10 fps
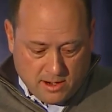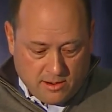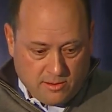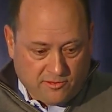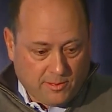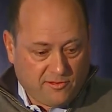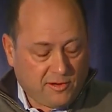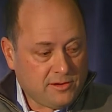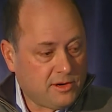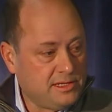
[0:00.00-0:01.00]
From a
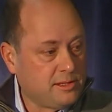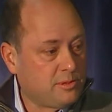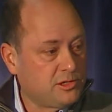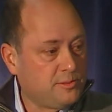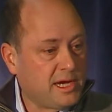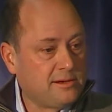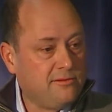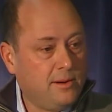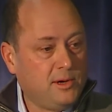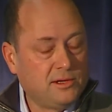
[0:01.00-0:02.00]
fundraising
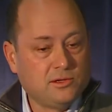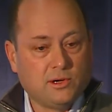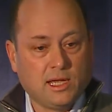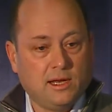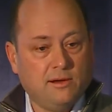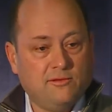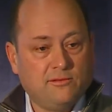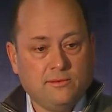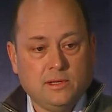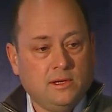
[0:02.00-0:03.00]
perspective, I'm also kind
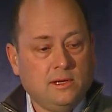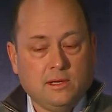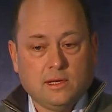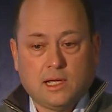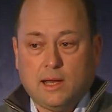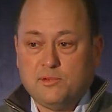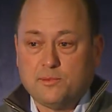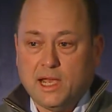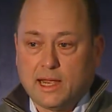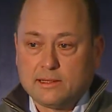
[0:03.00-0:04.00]
of
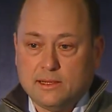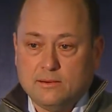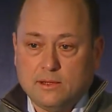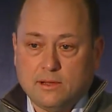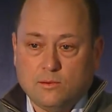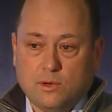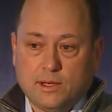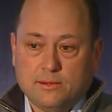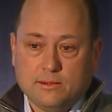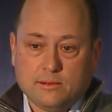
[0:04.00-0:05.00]
gobsmacked at
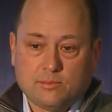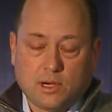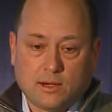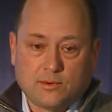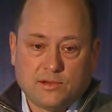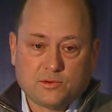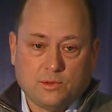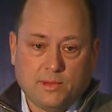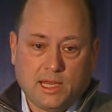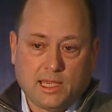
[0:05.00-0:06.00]
what progress
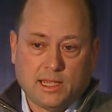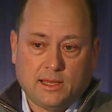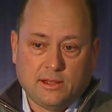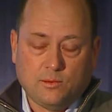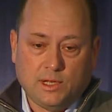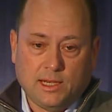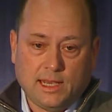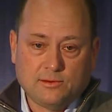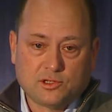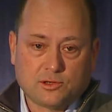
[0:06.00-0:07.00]
we're making. I think we
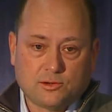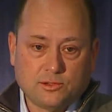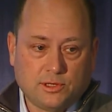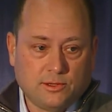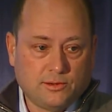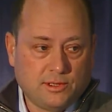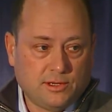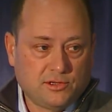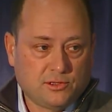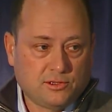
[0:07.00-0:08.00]
announced earlier
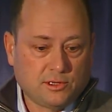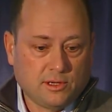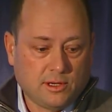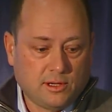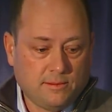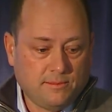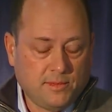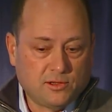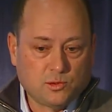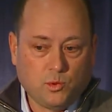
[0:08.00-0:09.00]
this
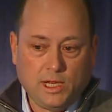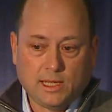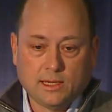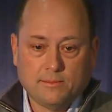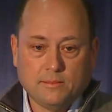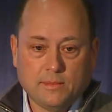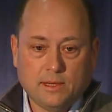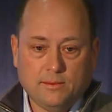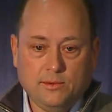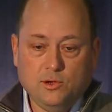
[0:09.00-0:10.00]
week
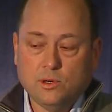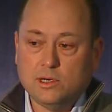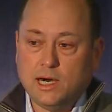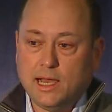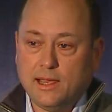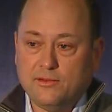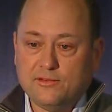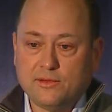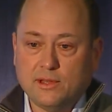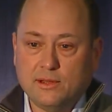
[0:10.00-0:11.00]
a new
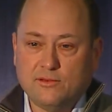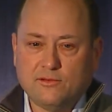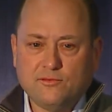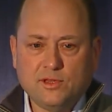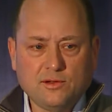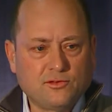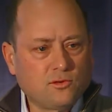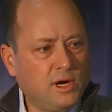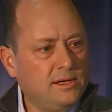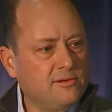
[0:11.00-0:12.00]
alliance that feels
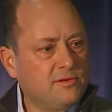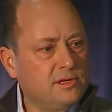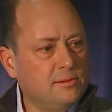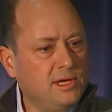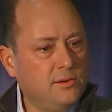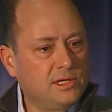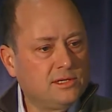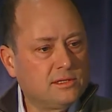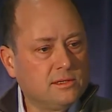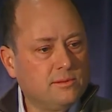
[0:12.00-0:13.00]
quite different to me, which
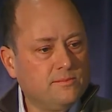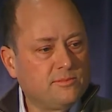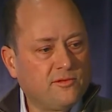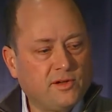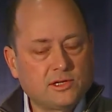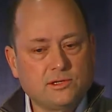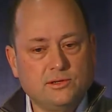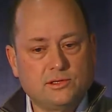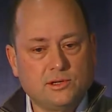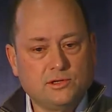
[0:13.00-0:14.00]
is a
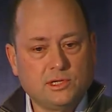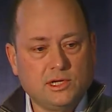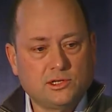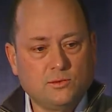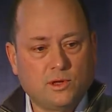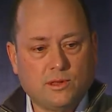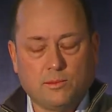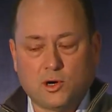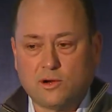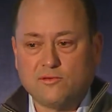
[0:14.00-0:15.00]
professional association with the
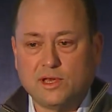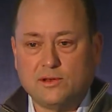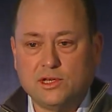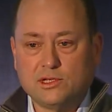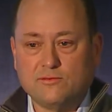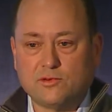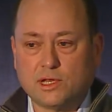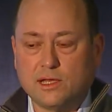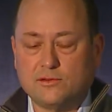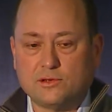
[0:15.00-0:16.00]
Mark Foundation for
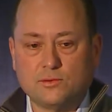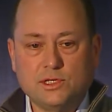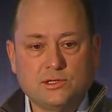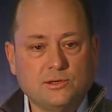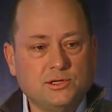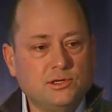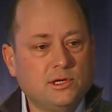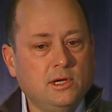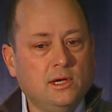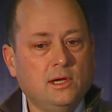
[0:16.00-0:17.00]
Cancer Research.
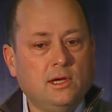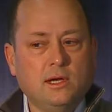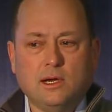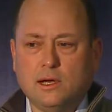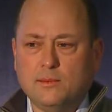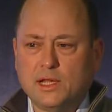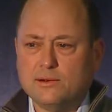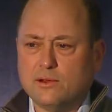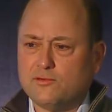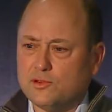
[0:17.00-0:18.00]
I
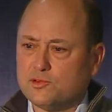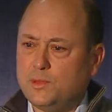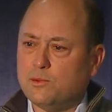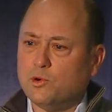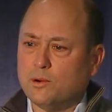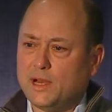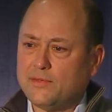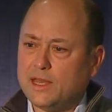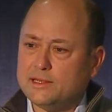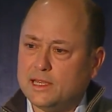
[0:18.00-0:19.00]
don't know if you'll speak more
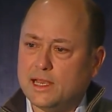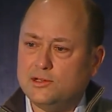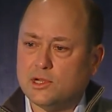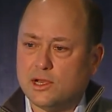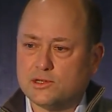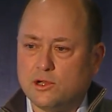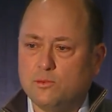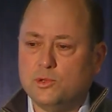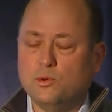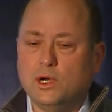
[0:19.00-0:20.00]
about that today, Josh. I
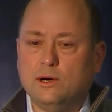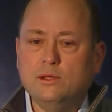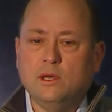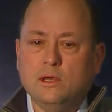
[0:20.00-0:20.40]
hope you will.